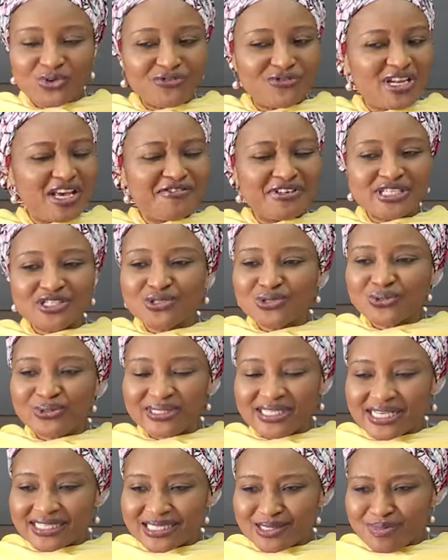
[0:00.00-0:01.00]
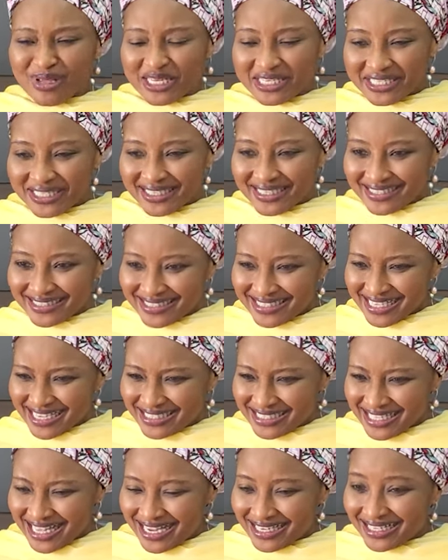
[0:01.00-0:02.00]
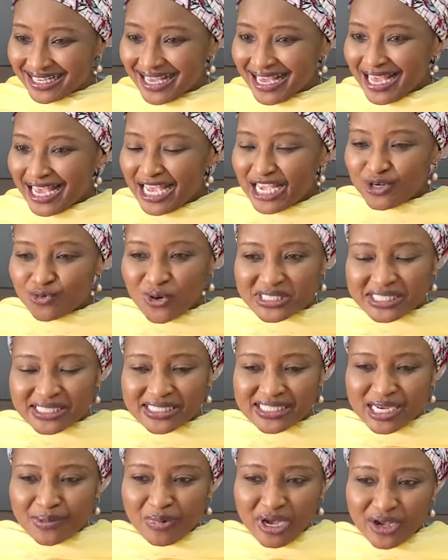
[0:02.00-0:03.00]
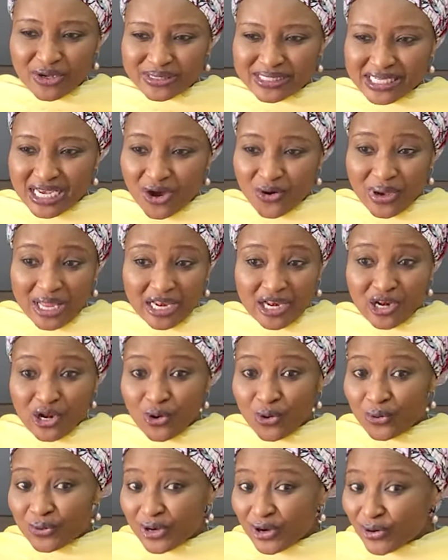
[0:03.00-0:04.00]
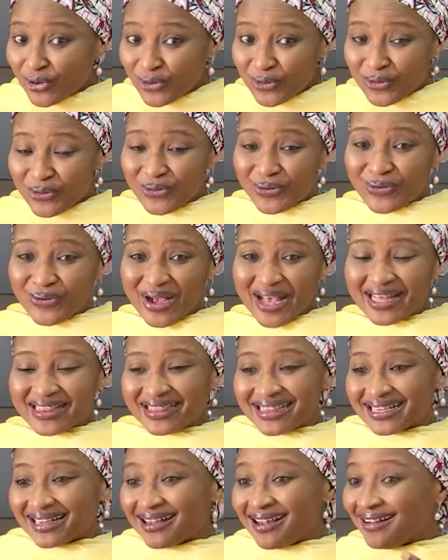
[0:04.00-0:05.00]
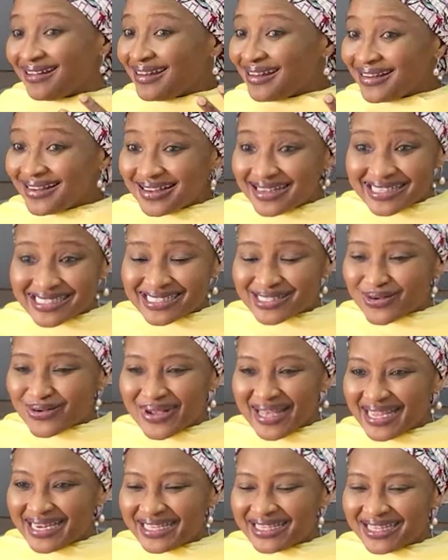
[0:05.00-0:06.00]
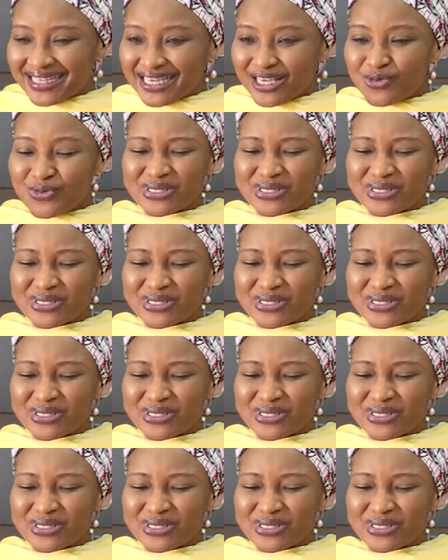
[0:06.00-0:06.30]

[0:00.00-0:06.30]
We've never sold as many kits as that. Brilliant. It wasn't about our logo and the colors or anything.